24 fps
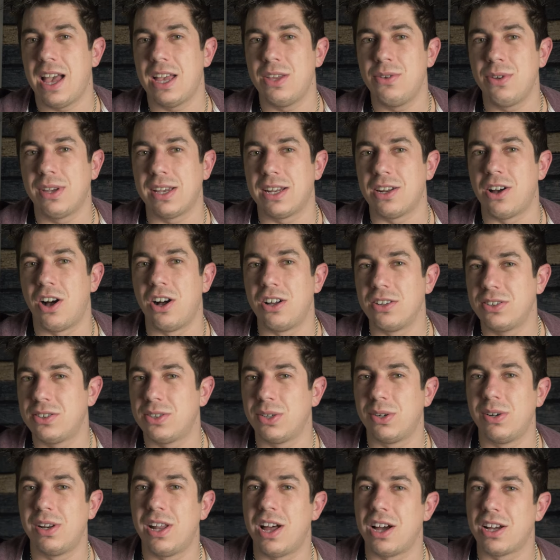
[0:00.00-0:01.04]
And you can
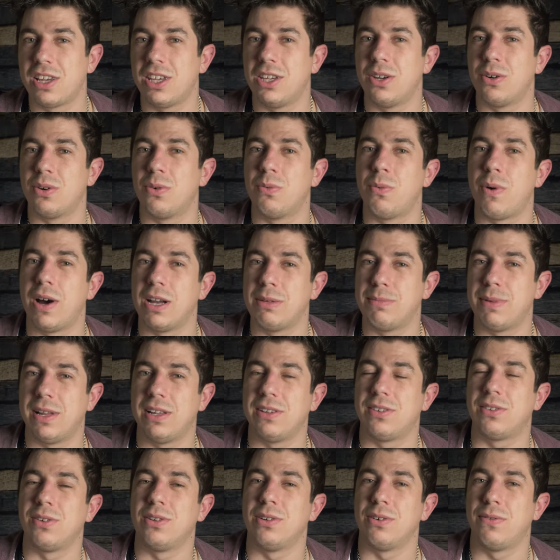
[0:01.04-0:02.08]
also lock your white
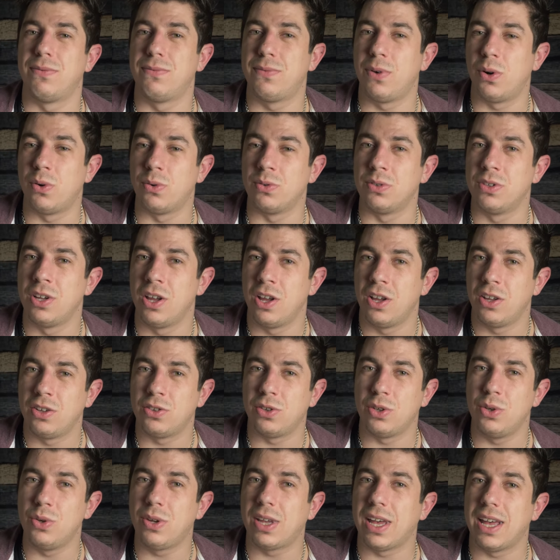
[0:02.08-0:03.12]
balance on your phone
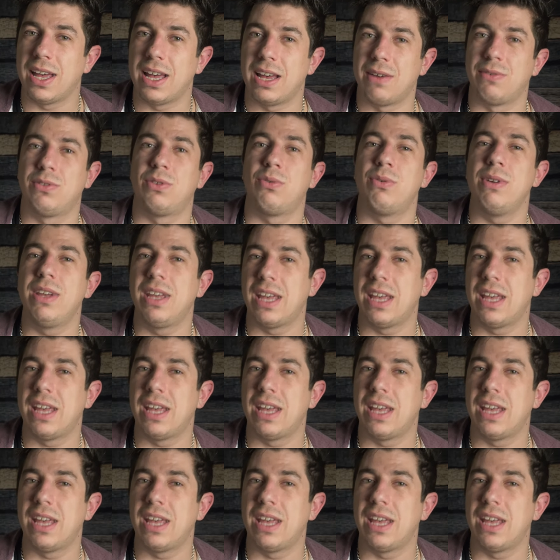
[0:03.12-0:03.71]
so you can have three